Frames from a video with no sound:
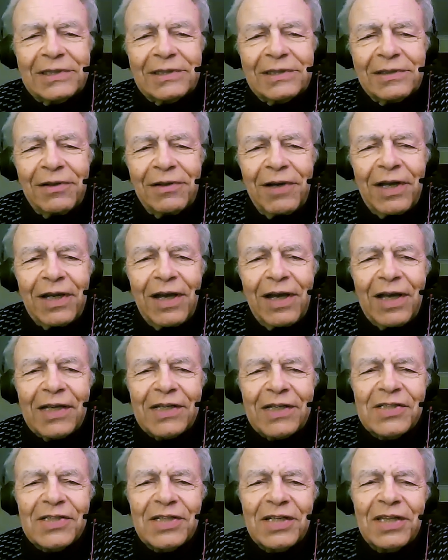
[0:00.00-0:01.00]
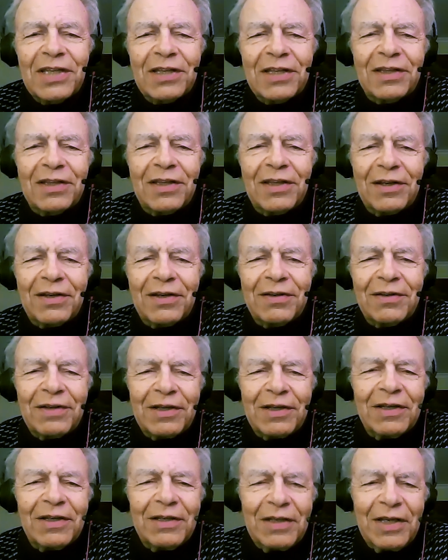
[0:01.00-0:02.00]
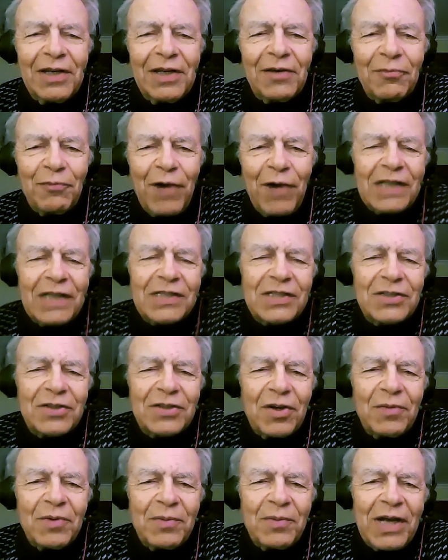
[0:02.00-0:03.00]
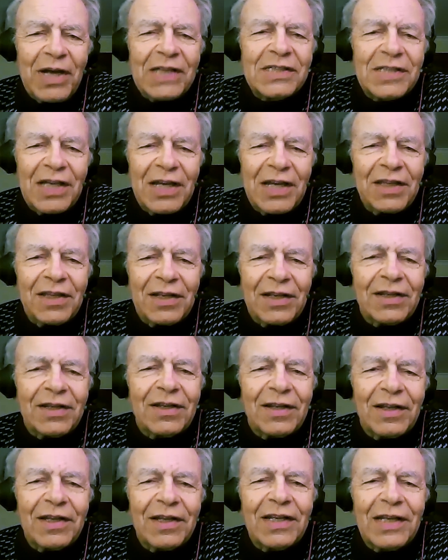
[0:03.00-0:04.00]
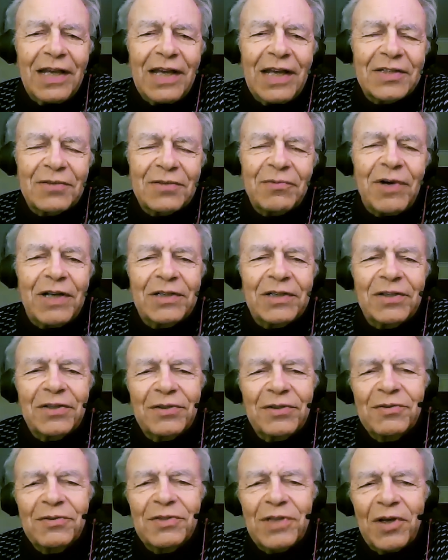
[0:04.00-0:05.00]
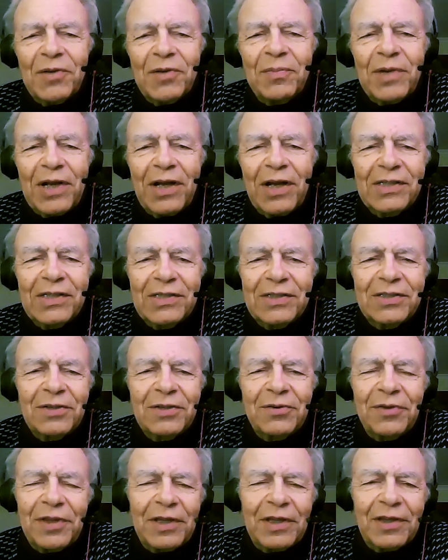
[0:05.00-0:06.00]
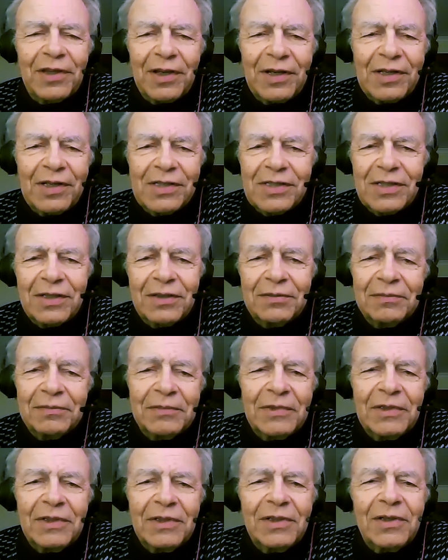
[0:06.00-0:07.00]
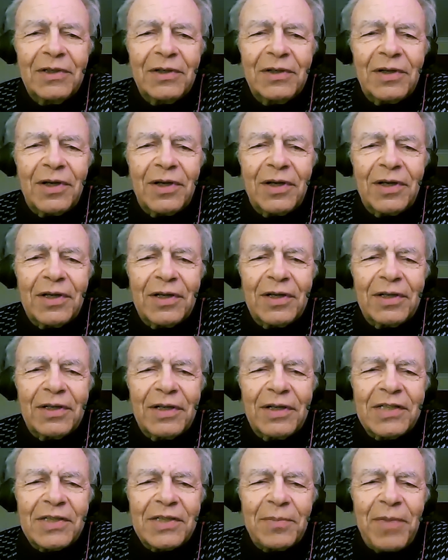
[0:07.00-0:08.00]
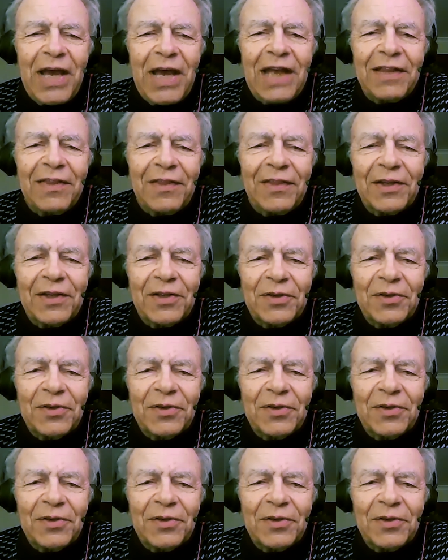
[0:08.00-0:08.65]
I can see that in a rights term, you might say that he has a right to do so, but I still think that it's a bad thing to